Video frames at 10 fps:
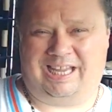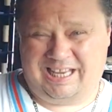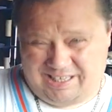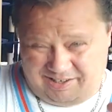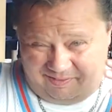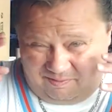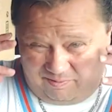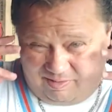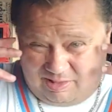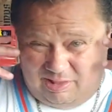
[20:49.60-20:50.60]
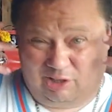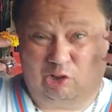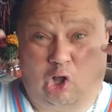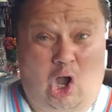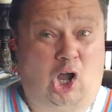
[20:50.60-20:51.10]
in
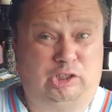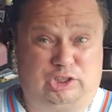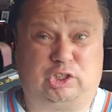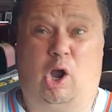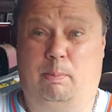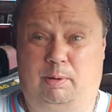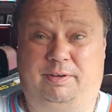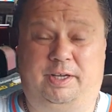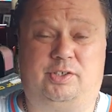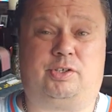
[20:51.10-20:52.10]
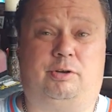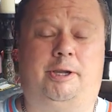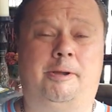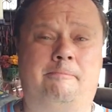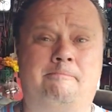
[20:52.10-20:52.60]
the long scope of
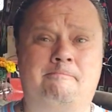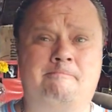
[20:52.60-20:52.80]
history,